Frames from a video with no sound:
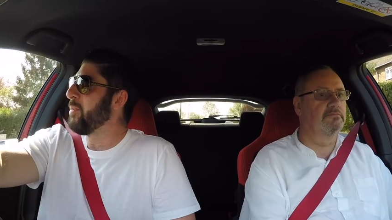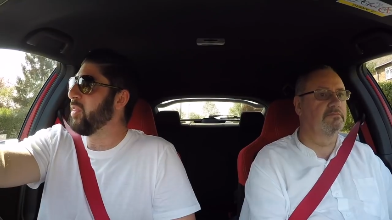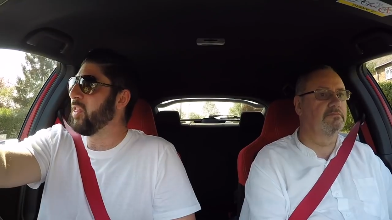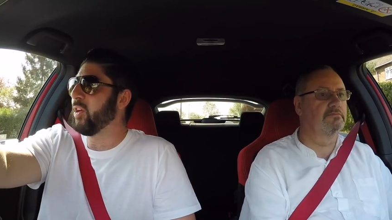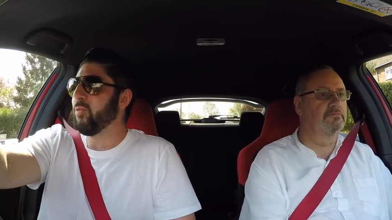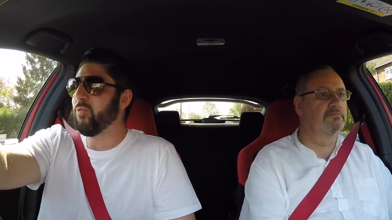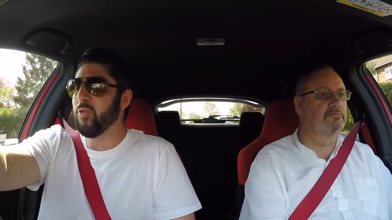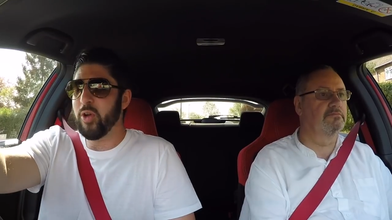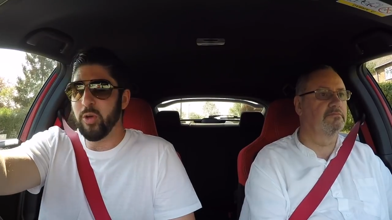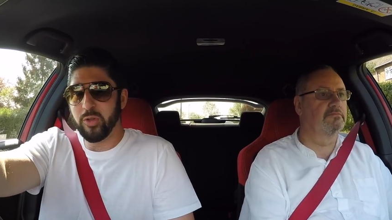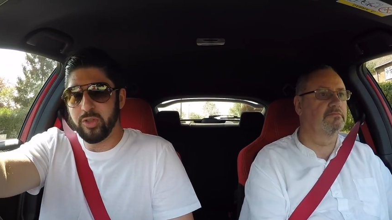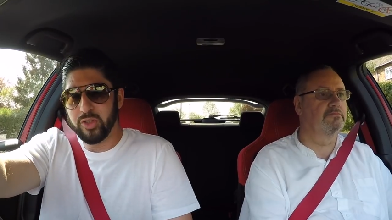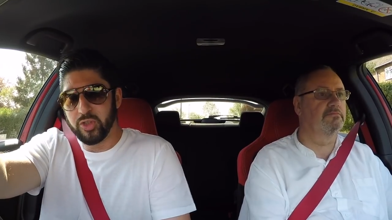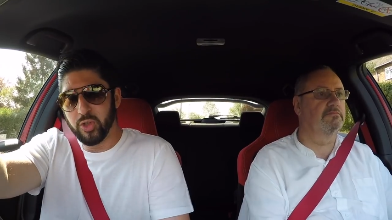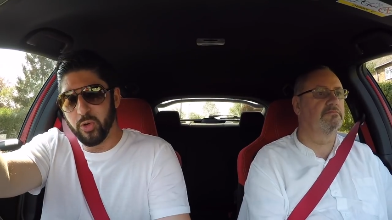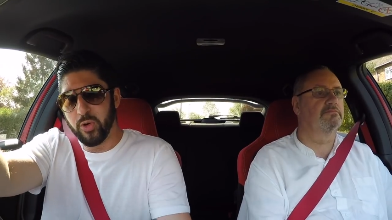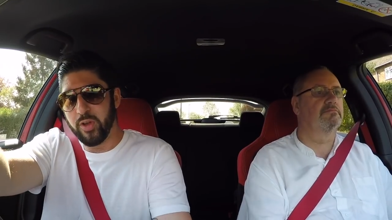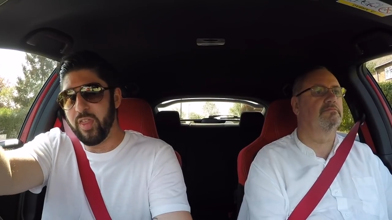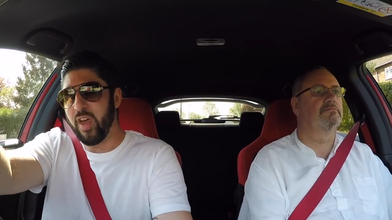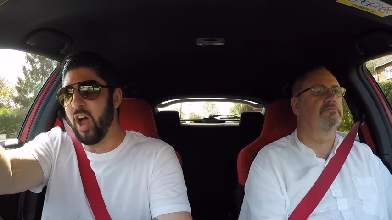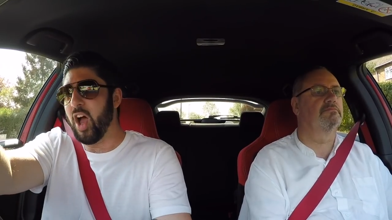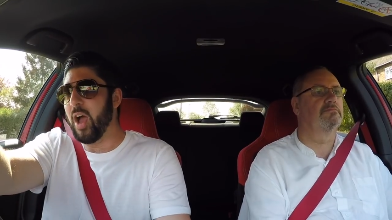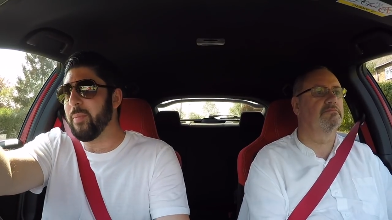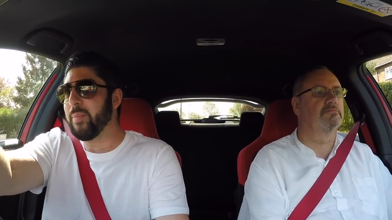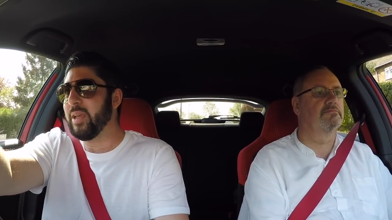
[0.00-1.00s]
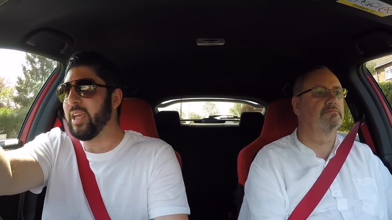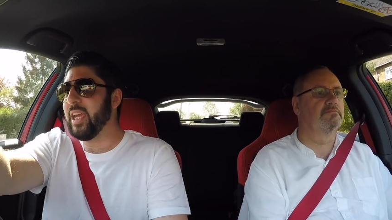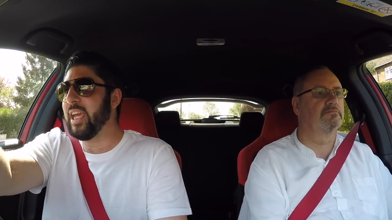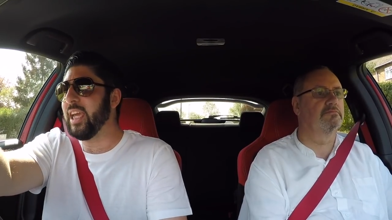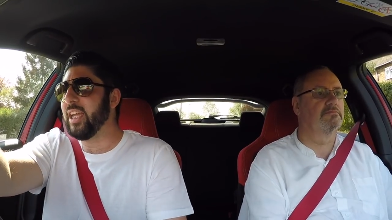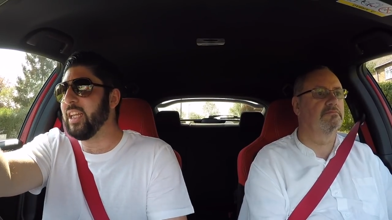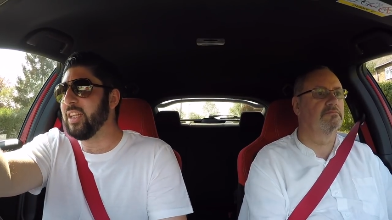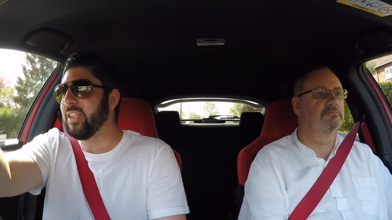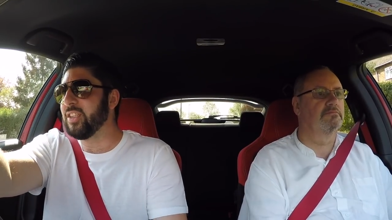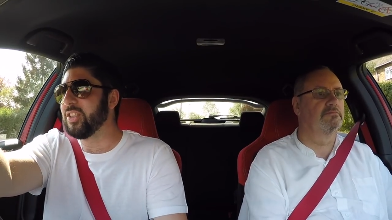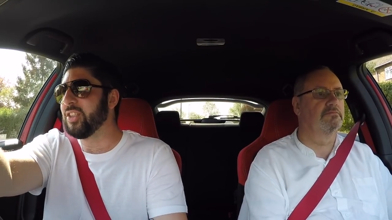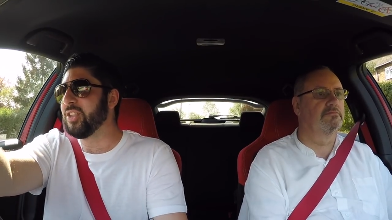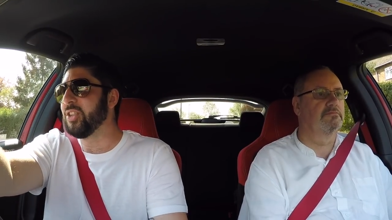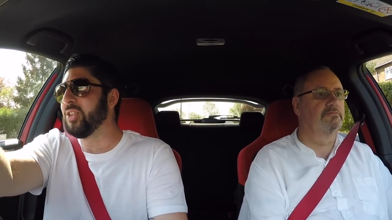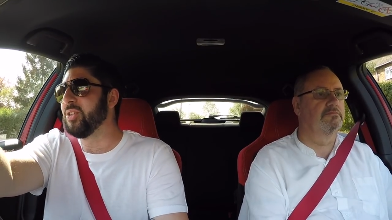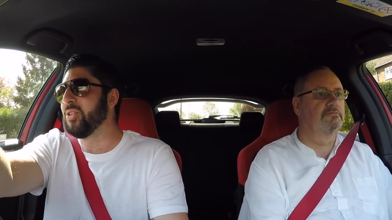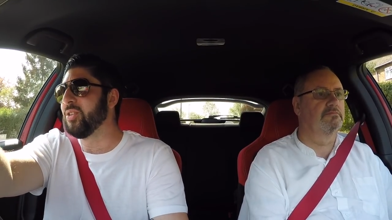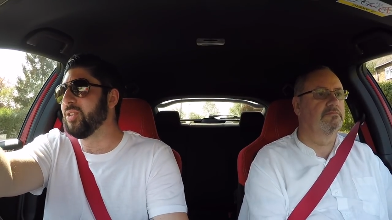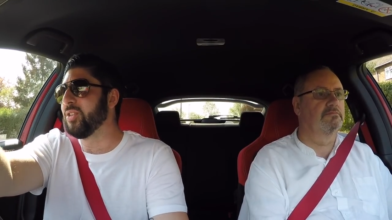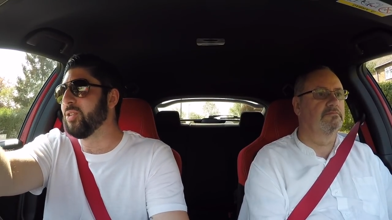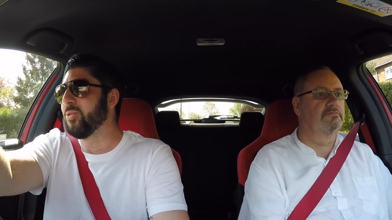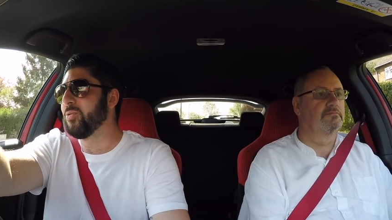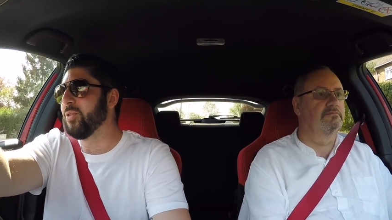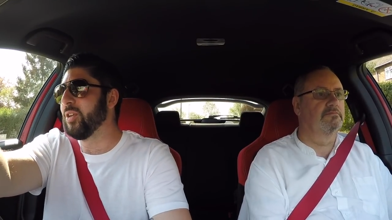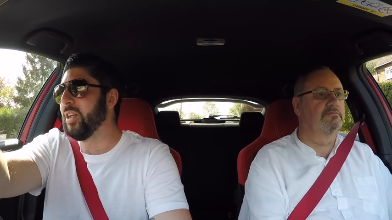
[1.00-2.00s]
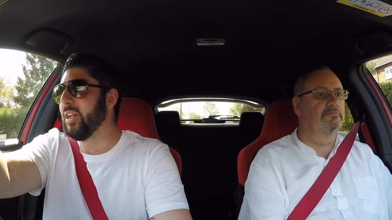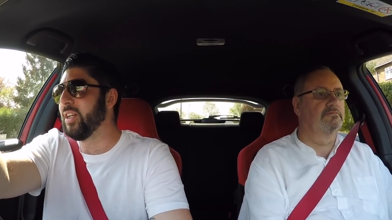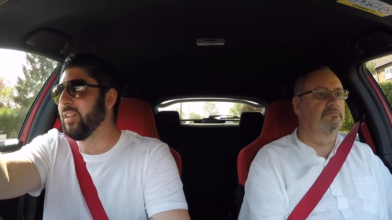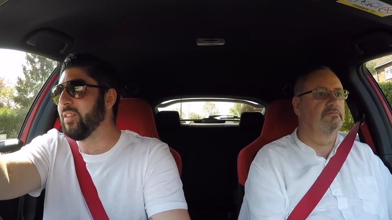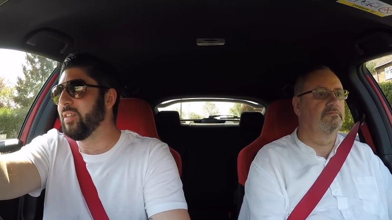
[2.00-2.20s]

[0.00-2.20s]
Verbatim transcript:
Speaker 1: but the real story that i'm keen to to really